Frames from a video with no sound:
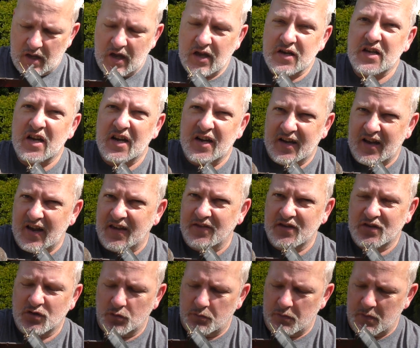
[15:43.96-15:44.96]
And yet again,
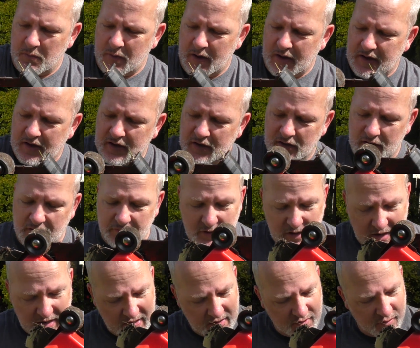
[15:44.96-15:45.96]
this would be making it
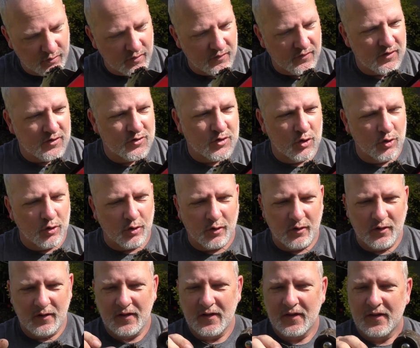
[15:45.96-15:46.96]
even harder on the
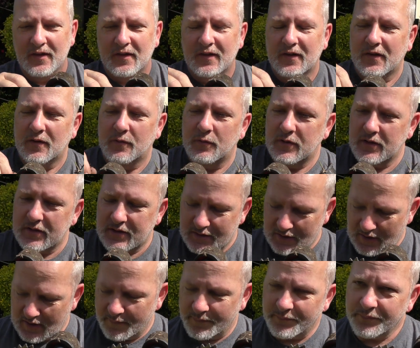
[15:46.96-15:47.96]
tool.
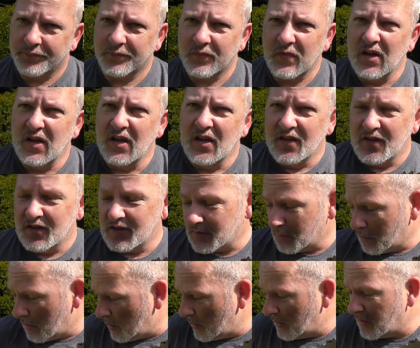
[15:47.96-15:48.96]
But this
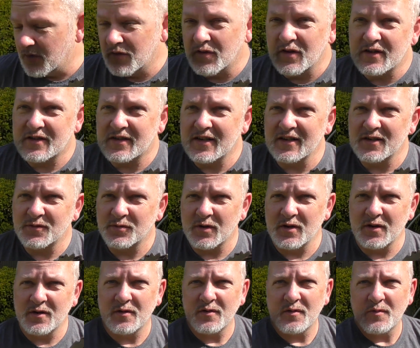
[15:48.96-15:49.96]
is why we do these things,
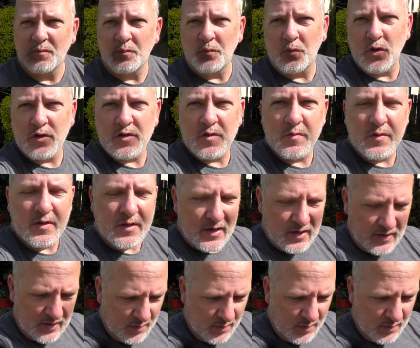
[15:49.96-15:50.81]
we push them to their